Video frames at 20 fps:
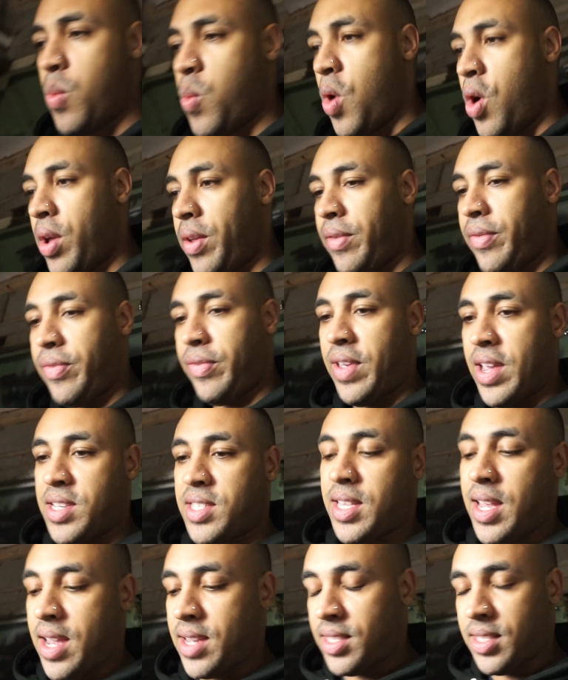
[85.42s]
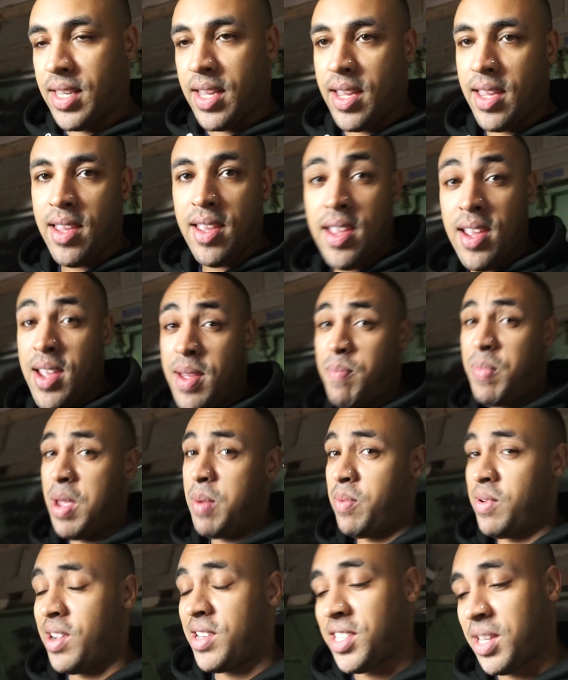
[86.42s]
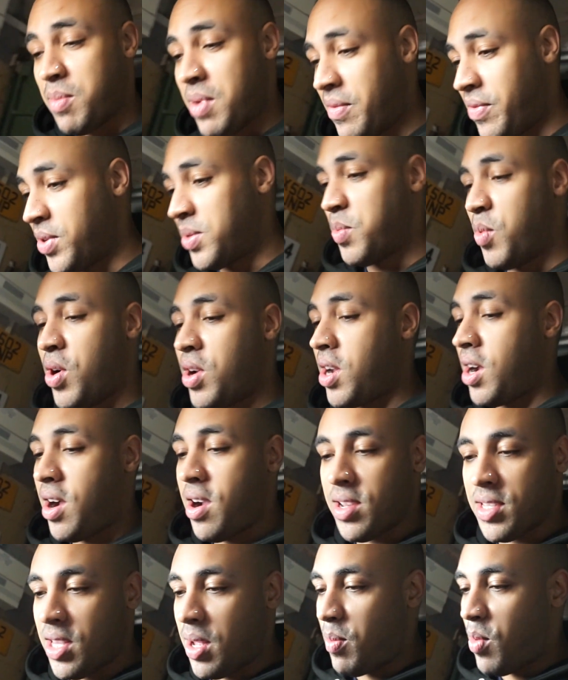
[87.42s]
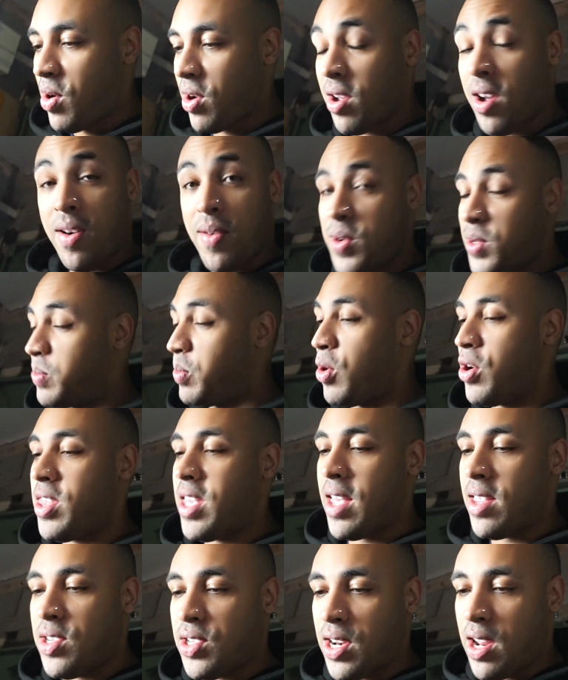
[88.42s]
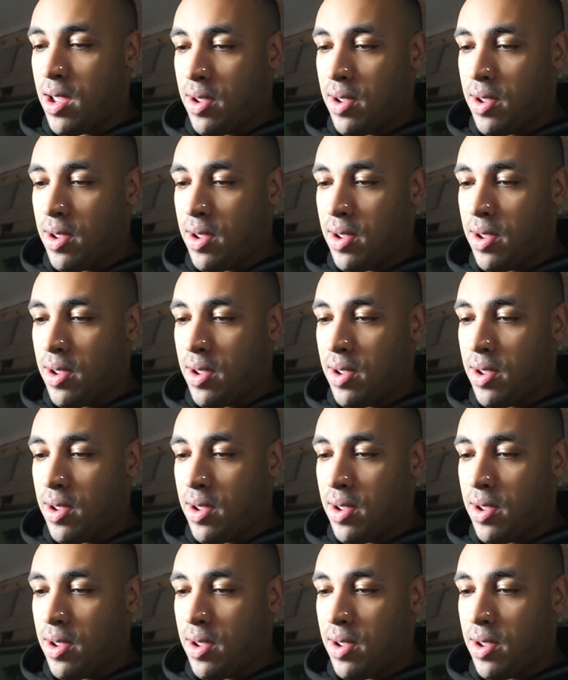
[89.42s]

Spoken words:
white Fiesta ST. People asking me if it was my car. It's not my car, I was buying the engine